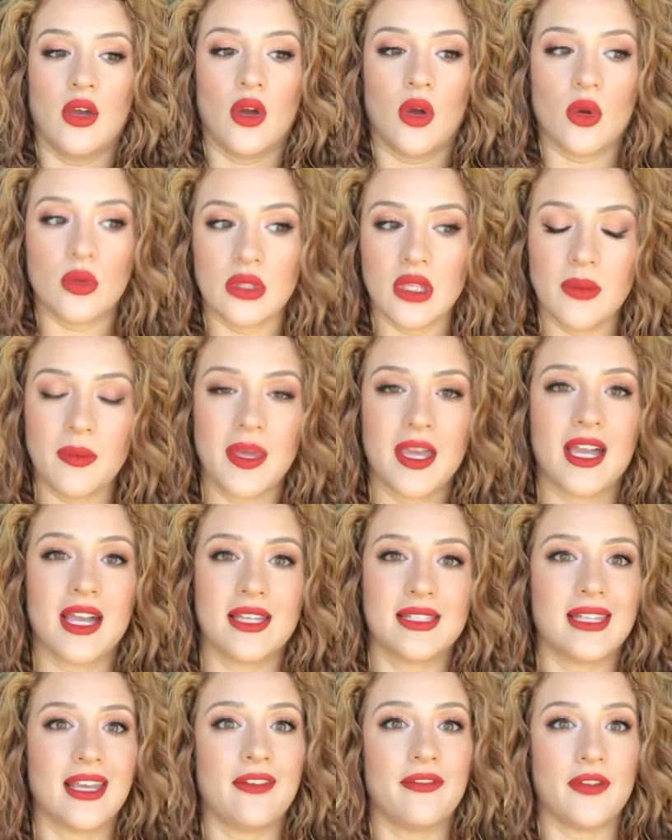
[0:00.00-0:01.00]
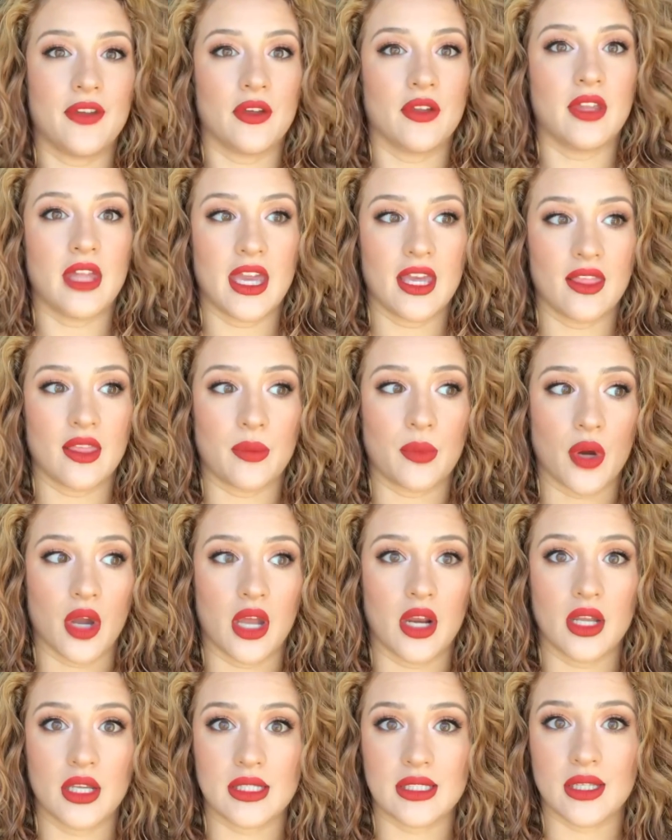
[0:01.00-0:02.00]
only because I feel like the
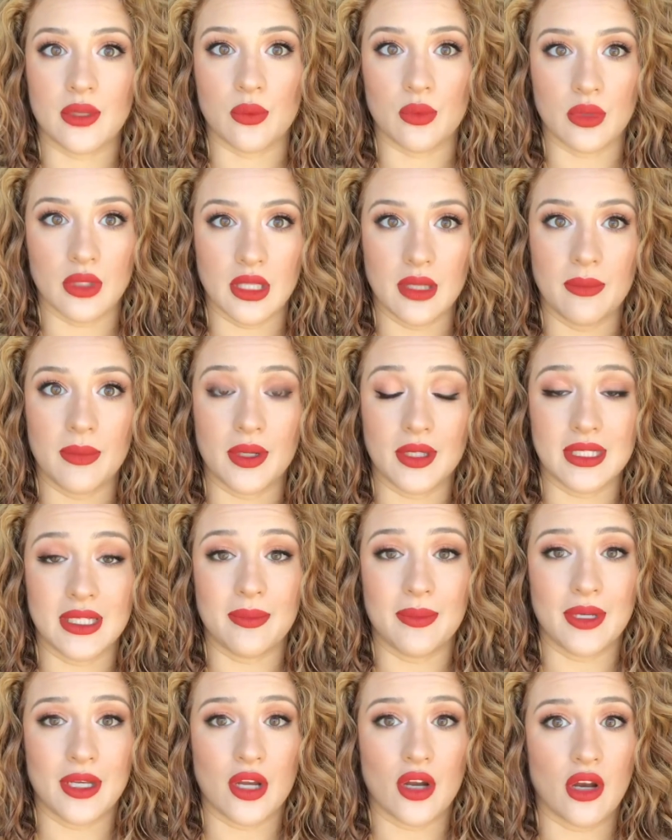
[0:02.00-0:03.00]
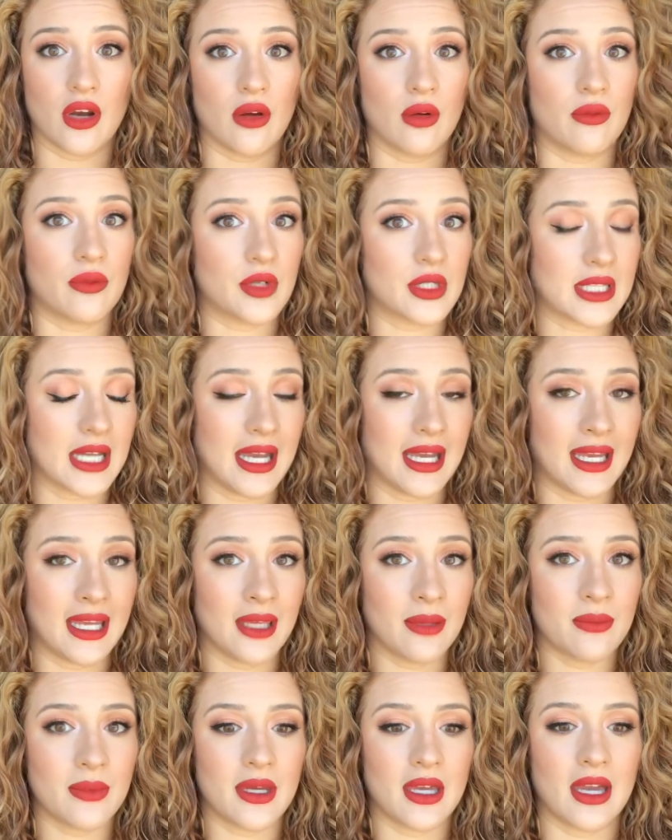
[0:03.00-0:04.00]
products can really build up in your hair over
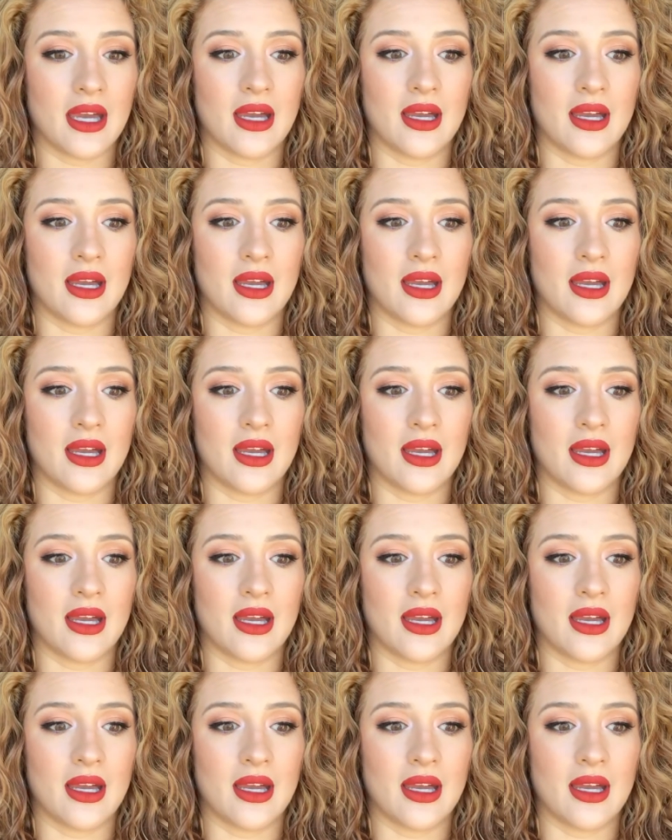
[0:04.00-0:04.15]
time.